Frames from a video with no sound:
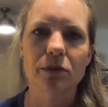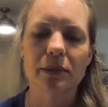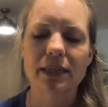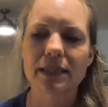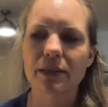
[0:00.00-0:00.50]

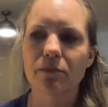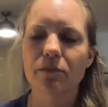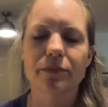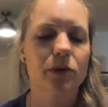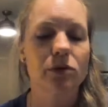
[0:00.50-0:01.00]
mix.
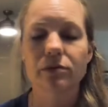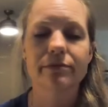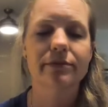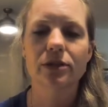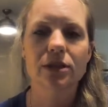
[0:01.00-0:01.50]
Both
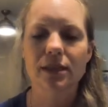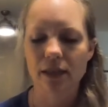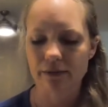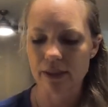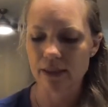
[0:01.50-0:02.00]
just
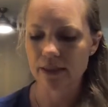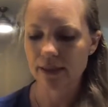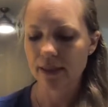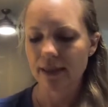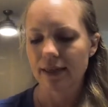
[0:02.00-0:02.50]
loved it.
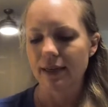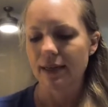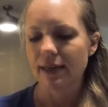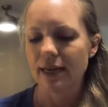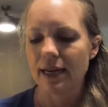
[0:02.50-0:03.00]

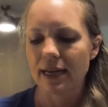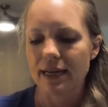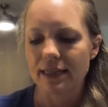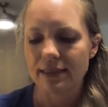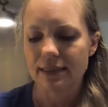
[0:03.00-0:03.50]

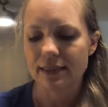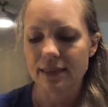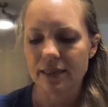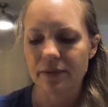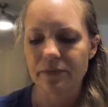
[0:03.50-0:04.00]

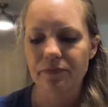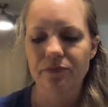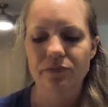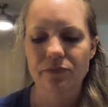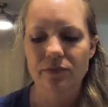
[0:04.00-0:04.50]
And
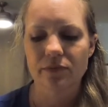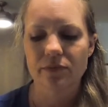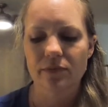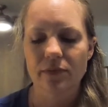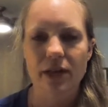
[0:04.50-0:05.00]

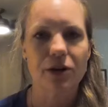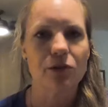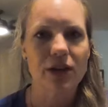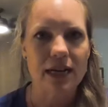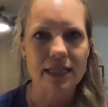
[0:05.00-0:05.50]
I don't know if
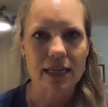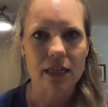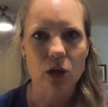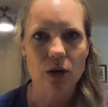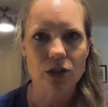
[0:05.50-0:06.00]
you guys have
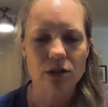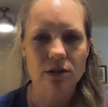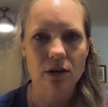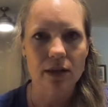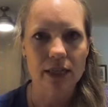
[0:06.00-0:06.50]
any questions
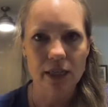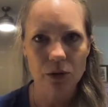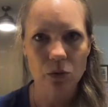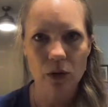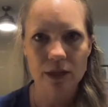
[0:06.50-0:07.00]
on
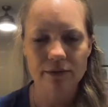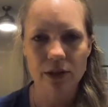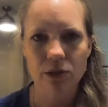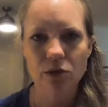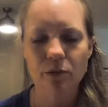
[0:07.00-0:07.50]
either one of
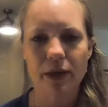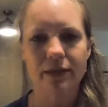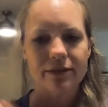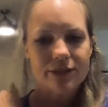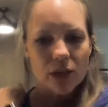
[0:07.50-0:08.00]
those, but
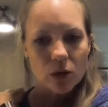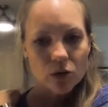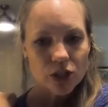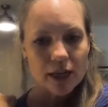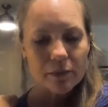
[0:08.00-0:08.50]
if so,
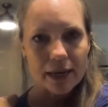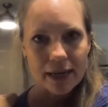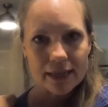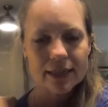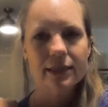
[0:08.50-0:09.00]
check
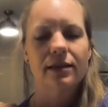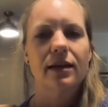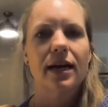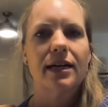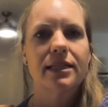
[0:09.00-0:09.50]
back.
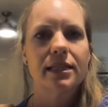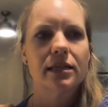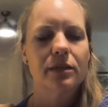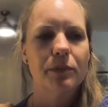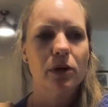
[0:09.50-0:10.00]
I
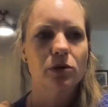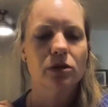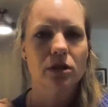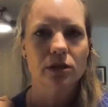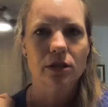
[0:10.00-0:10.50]
did
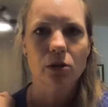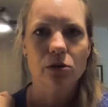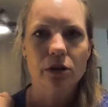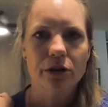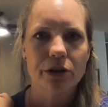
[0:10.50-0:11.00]
post the slow
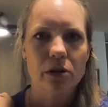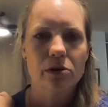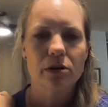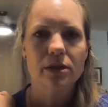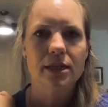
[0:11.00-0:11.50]
cooker
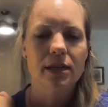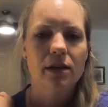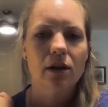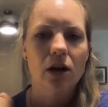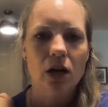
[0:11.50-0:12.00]
yogurt
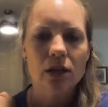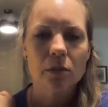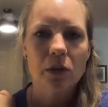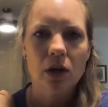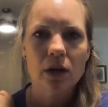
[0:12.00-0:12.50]
on the
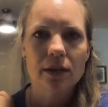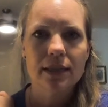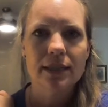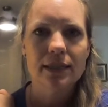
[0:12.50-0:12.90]
blog a